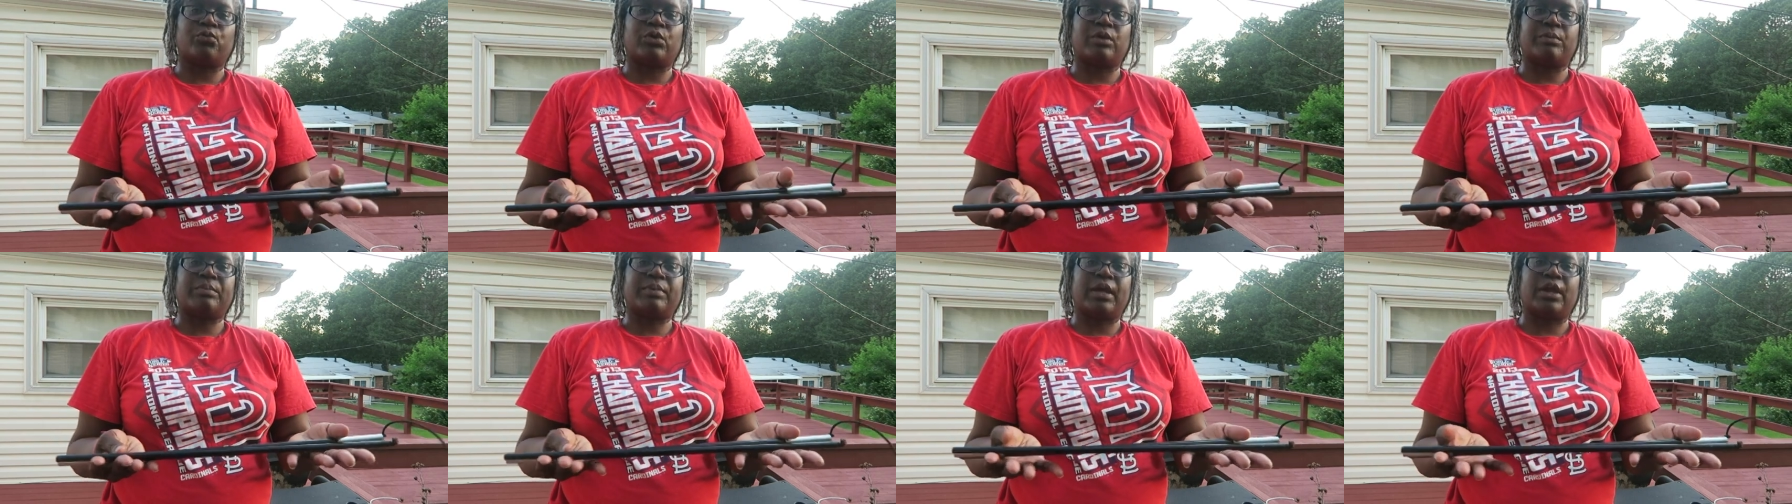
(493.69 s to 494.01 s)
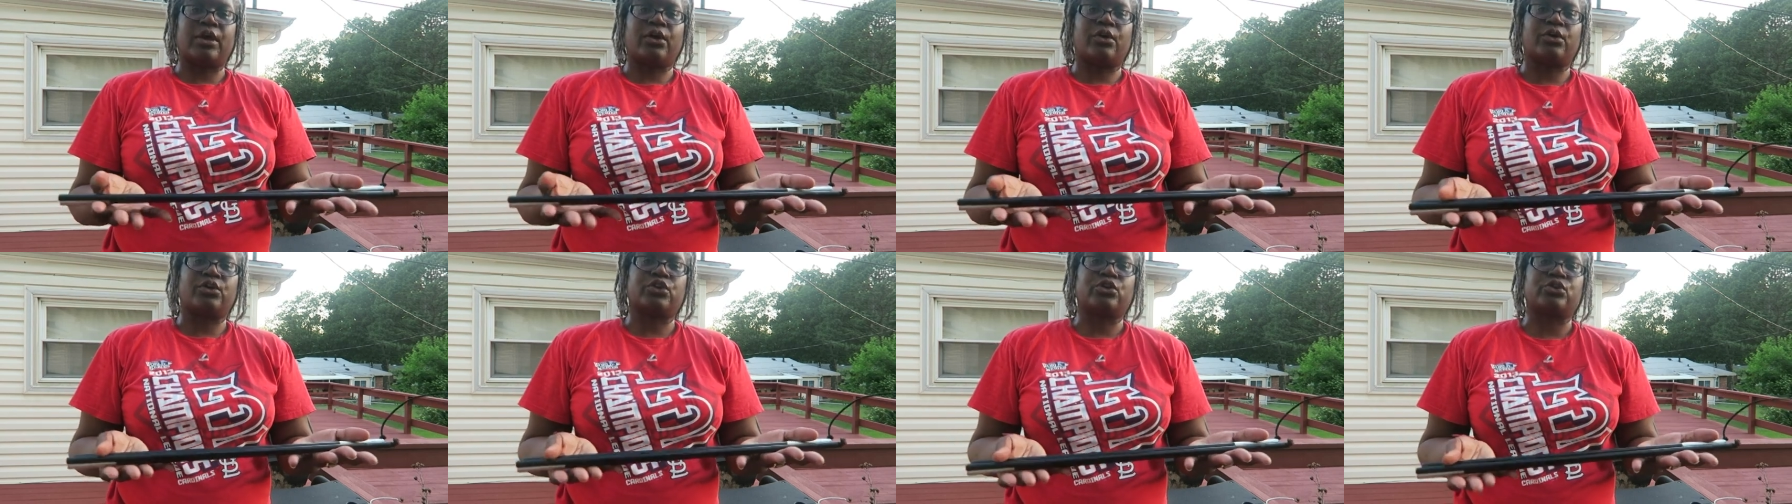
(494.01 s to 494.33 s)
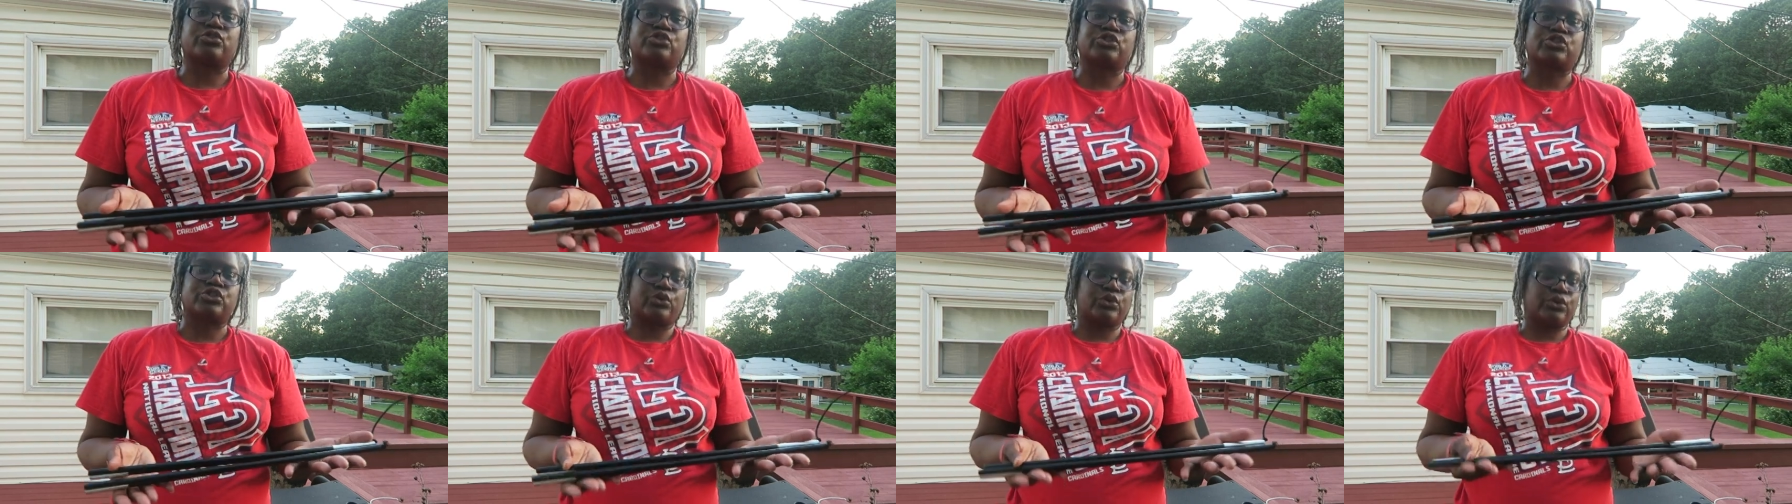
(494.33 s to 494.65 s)
repair
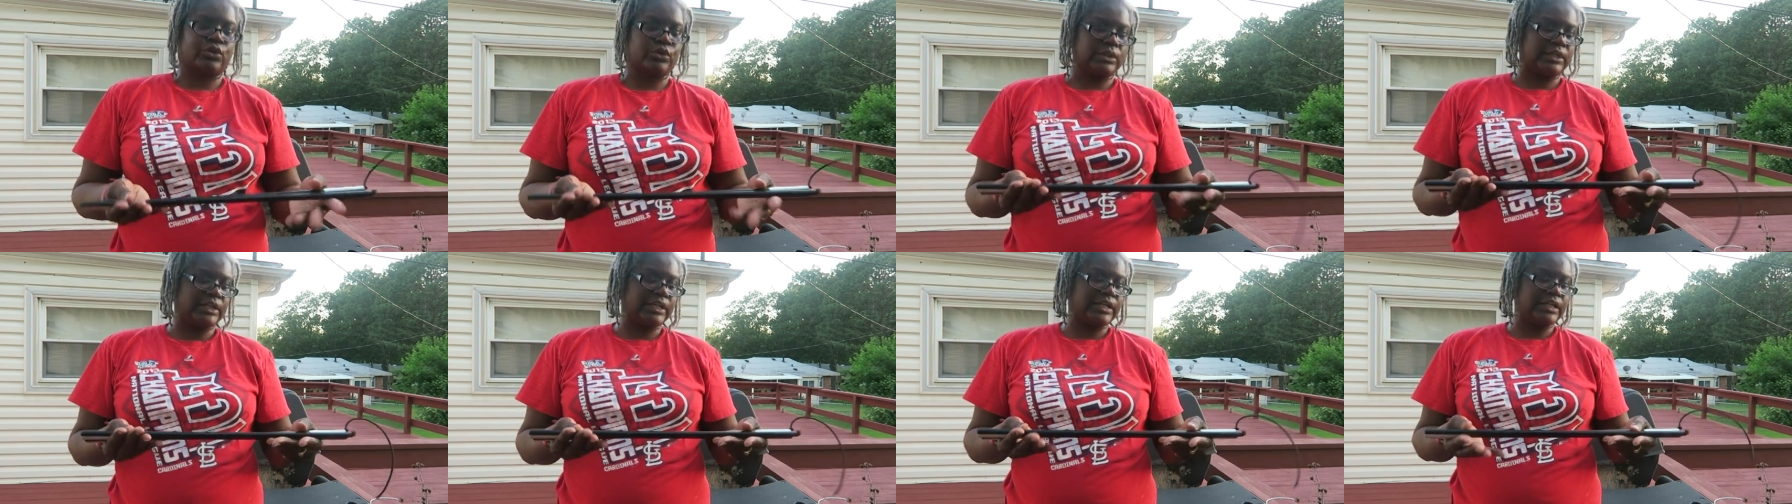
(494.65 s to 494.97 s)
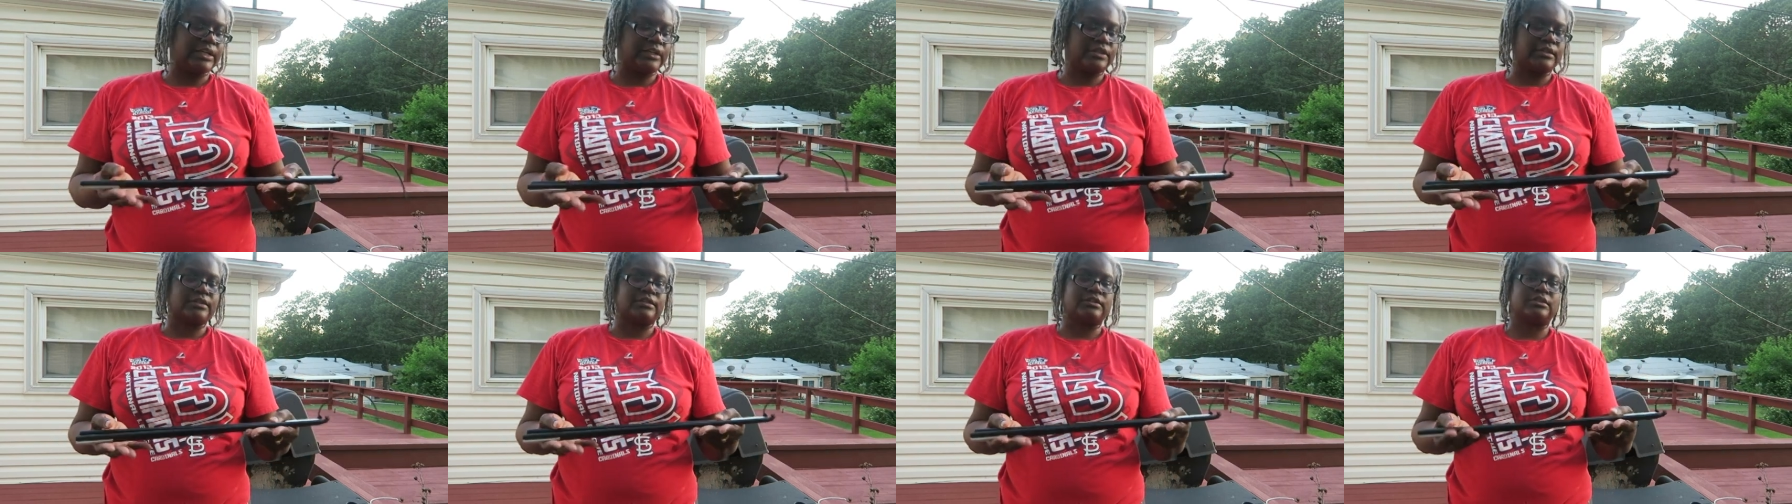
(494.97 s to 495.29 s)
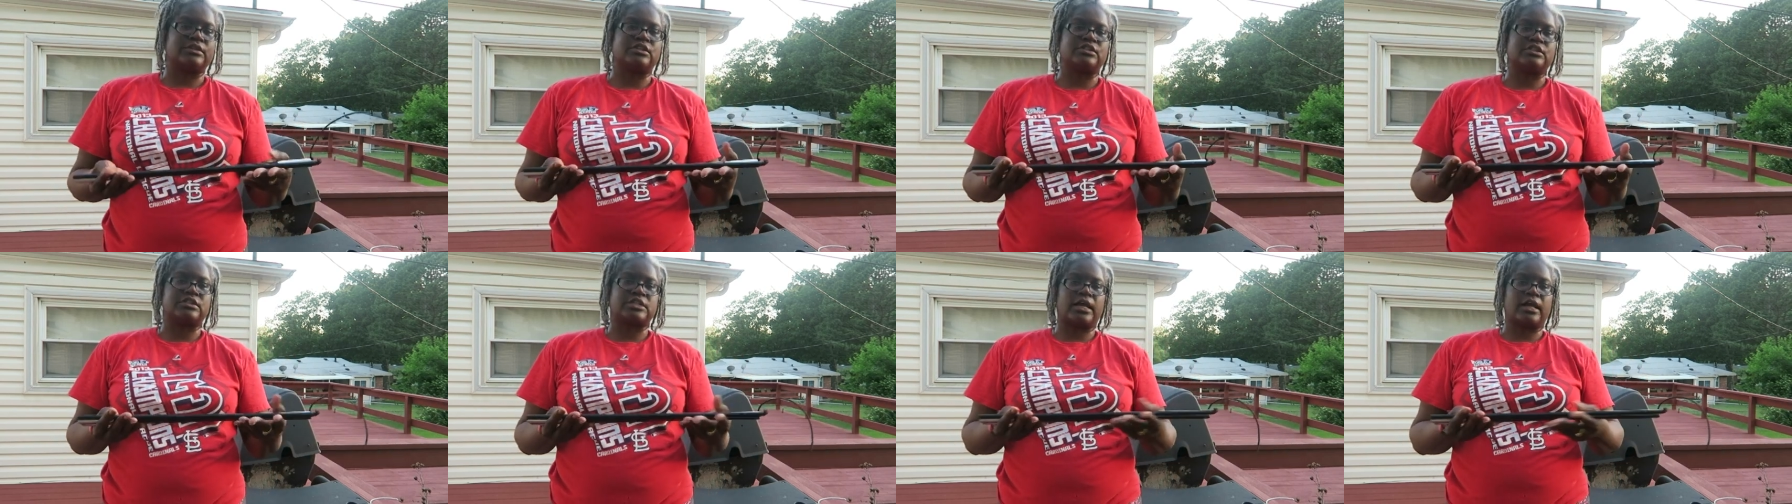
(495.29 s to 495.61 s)
your Cheryl Ann
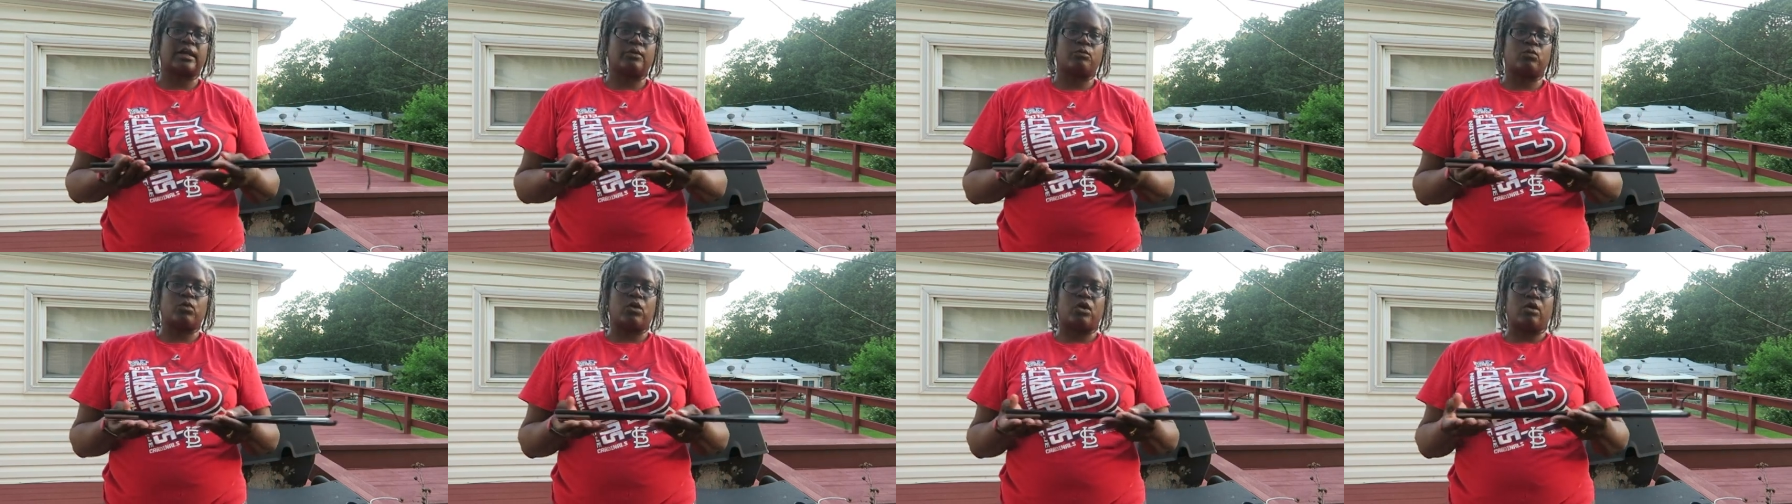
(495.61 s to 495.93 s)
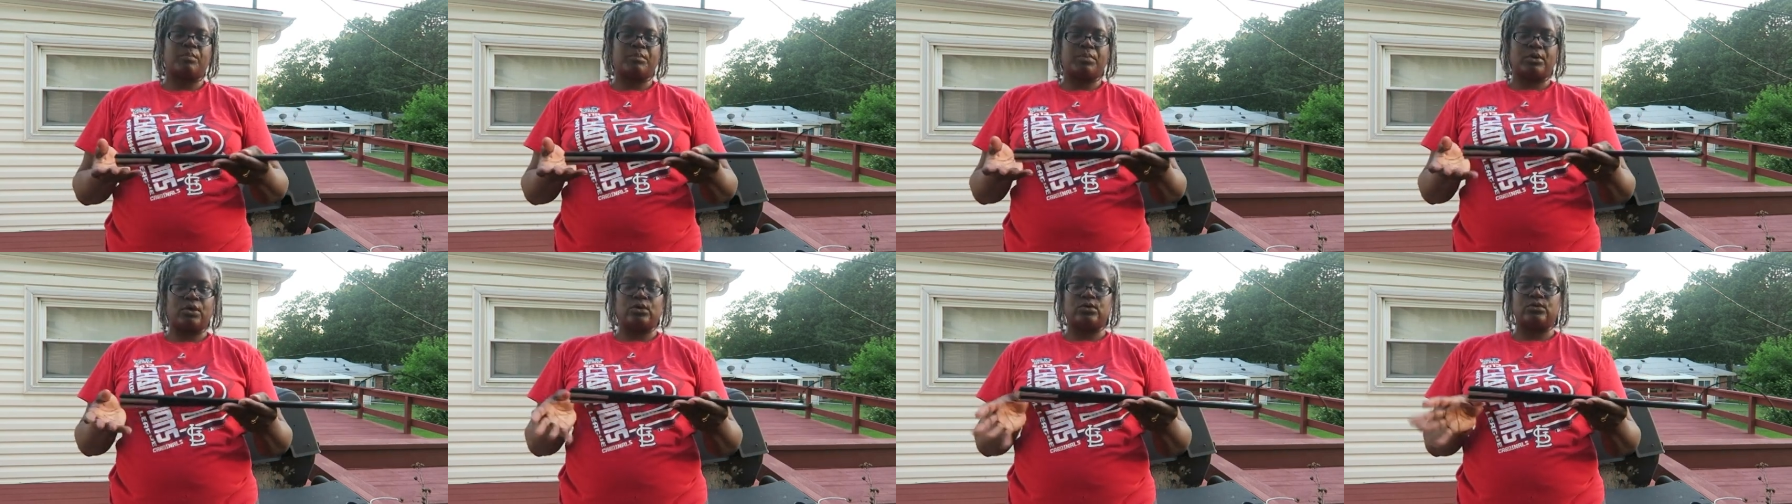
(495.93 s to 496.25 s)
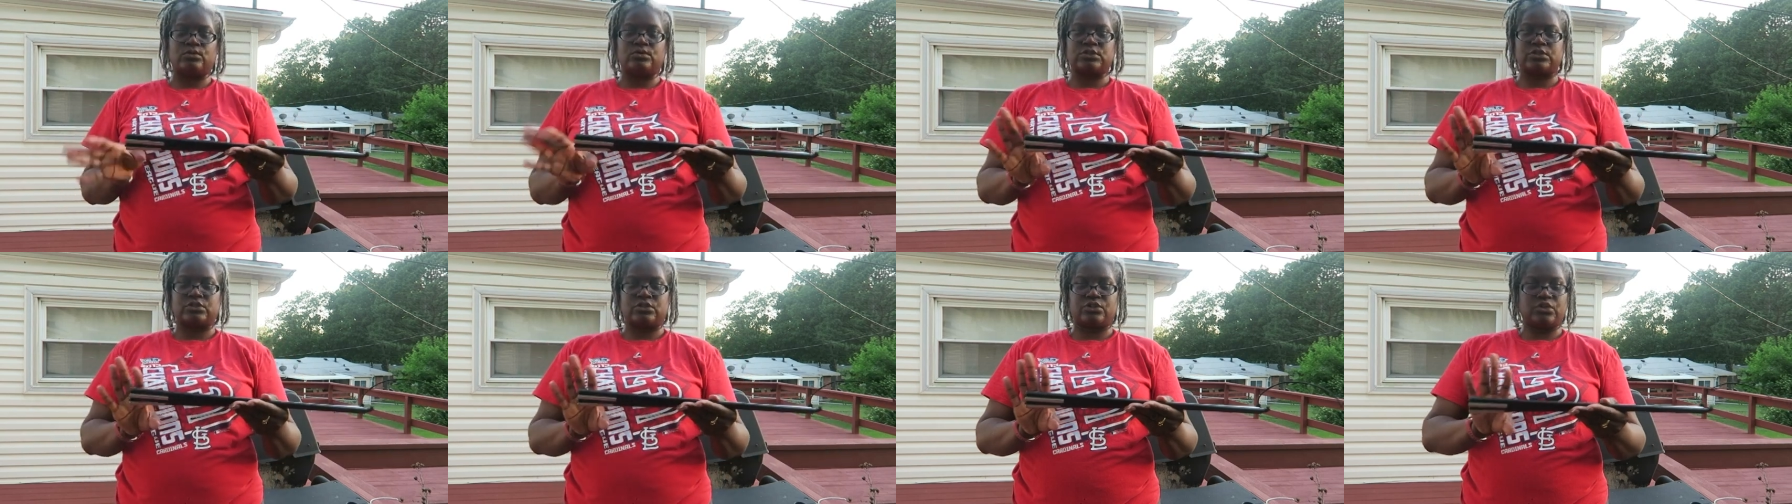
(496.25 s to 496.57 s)
Design wall
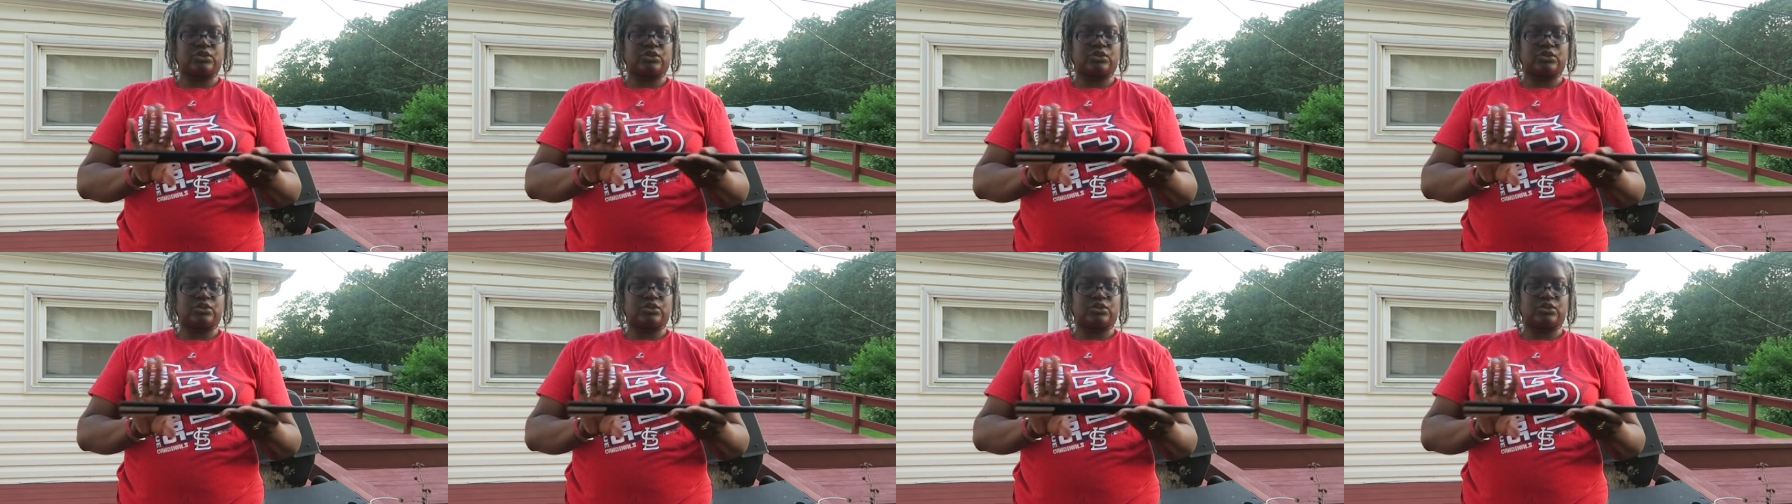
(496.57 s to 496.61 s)
poles,